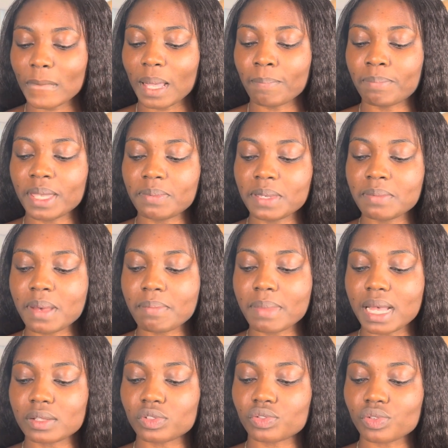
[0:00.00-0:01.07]
baby
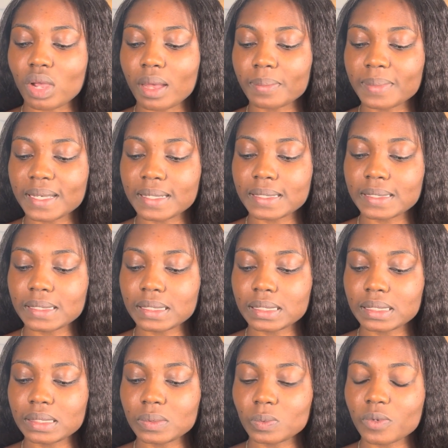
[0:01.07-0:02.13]
mama drama
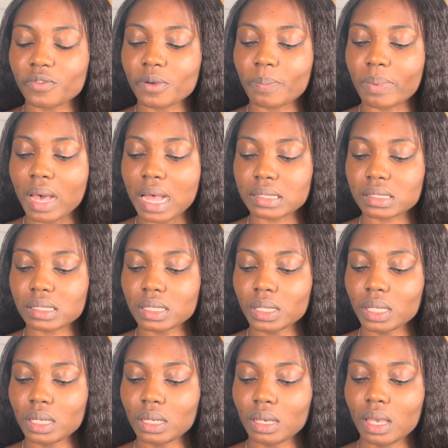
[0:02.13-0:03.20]
with a
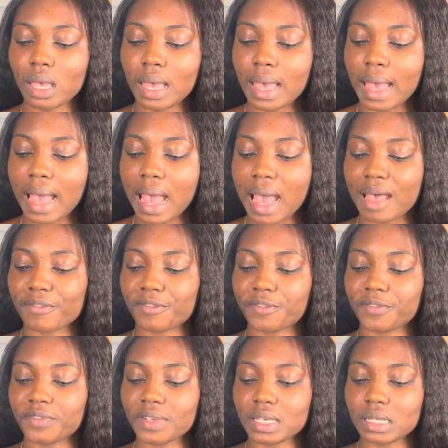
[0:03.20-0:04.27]
partner, I
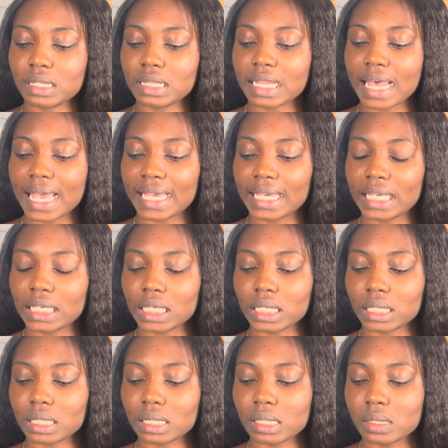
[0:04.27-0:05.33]
feel like
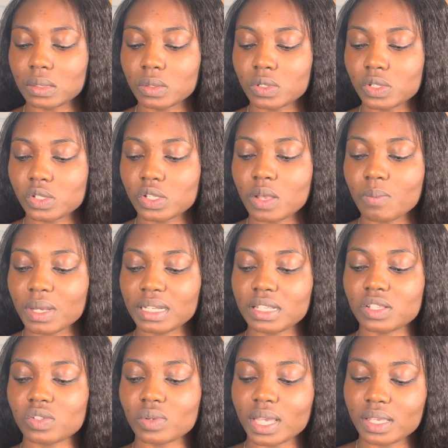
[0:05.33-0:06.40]
someone
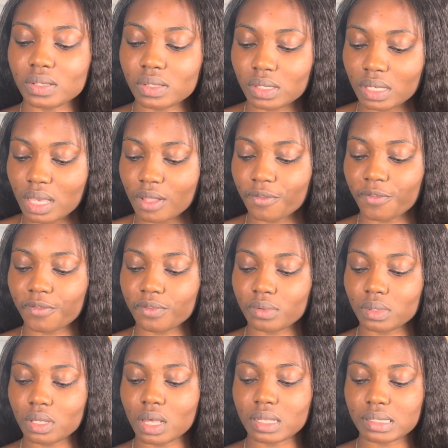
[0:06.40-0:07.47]
is trying to get
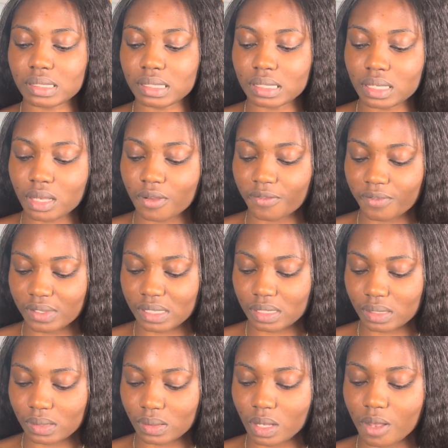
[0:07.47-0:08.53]
full custody of his
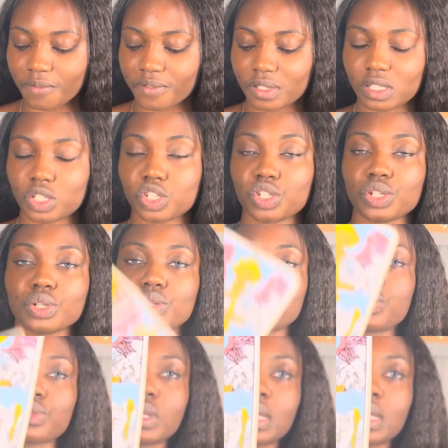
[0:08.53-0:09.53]
of his children.